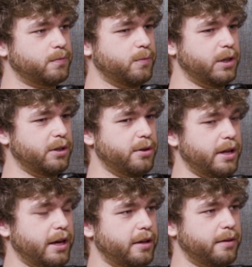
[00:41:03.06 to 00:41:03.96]
What do you
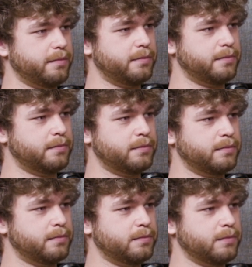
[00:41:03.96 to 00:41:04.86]
think?
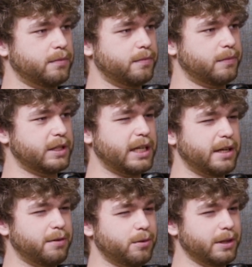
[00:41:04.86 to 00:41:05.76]
Because I
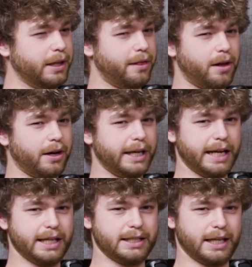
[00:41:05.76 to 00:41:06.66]
never really thought it
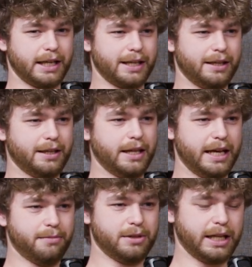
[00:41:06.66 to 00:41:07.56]
as like the
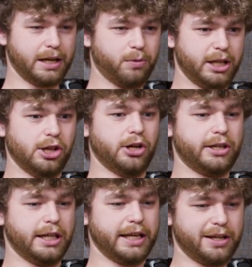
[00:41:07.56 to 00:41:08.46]
image, like we look like